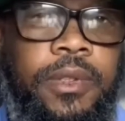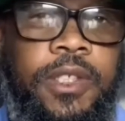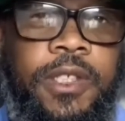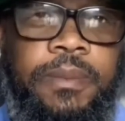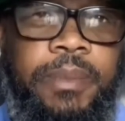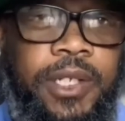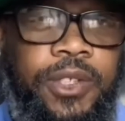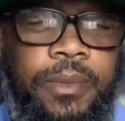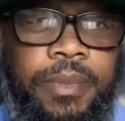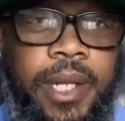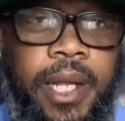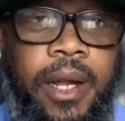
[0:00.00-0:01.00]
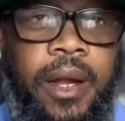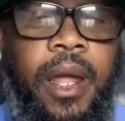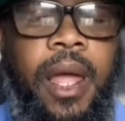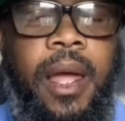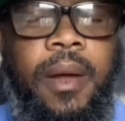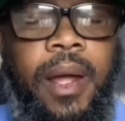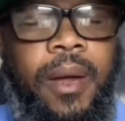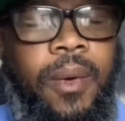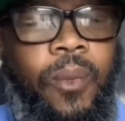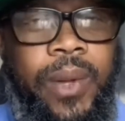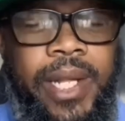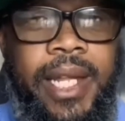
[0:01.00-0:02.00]
player.
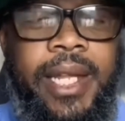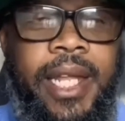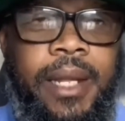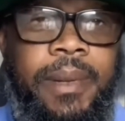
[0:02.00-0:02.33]
We need to get him in the